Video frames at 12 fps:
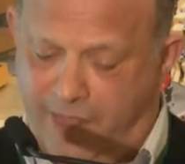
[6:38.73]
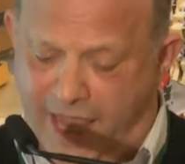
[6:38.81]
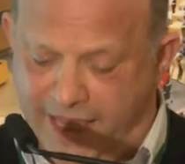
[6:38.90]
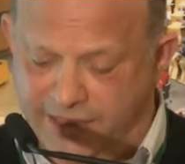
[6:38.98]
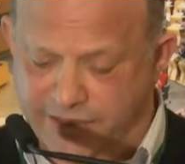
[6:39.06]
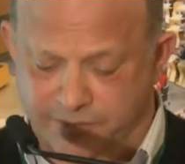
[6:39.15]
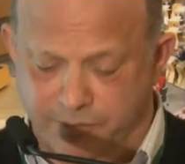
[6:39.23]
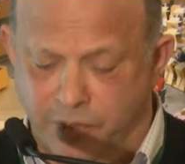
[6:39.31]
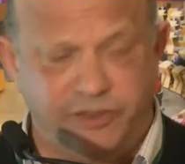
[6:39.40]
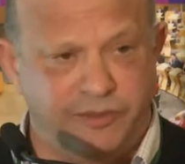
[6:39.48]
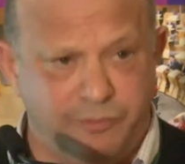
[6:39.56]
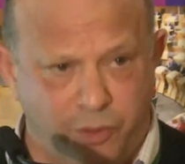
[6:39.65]
And
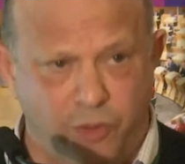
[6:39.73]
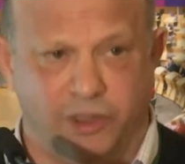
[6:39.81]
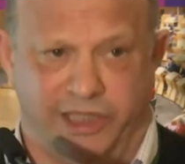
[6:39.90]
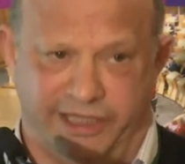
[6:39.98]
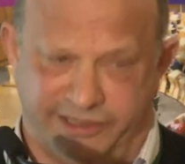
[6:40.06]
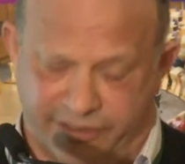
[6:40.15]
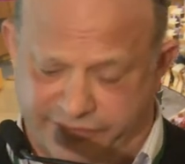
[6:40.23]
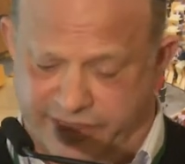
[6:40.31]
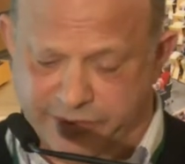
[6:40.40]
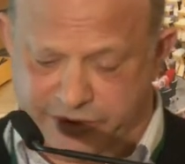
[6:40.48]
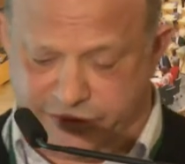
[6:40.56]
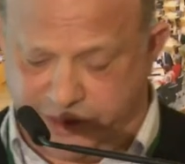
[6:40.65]
most importantly, as I've
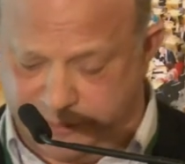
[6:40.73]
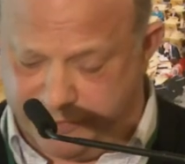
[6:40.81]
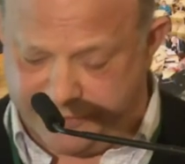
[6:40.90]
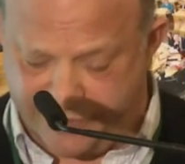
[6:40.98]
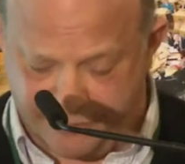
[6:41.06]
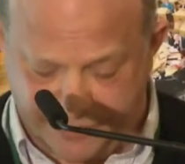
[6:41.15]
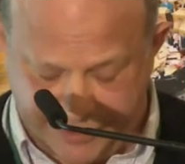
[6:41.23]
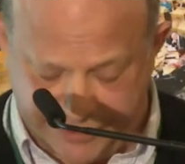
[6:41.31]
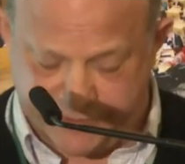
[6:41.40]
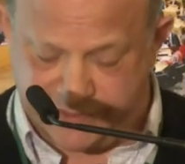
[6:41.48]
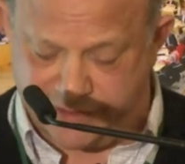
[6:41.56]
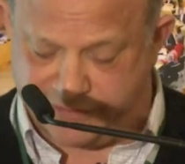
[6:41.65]
demonstrated with some of
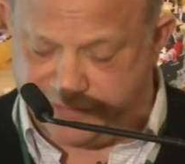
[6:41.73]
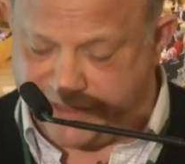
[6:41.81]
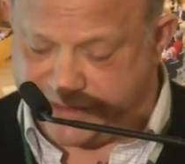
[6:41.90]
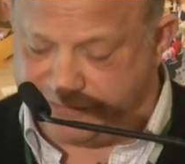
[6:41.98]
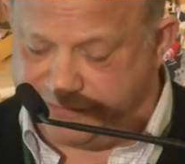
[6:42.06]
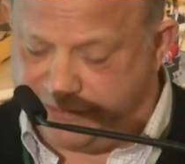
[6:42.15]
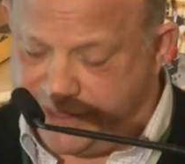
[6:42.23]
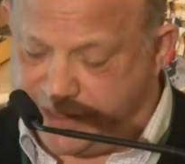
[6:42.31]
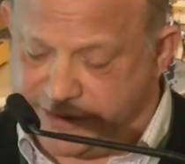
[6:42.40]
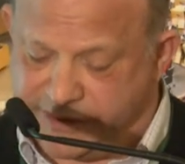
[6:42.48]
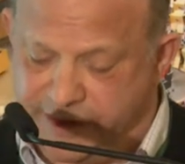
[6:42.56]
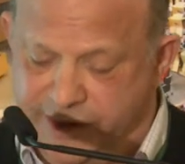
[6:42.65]
these, these facts and
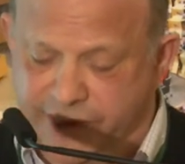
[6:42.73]
figures,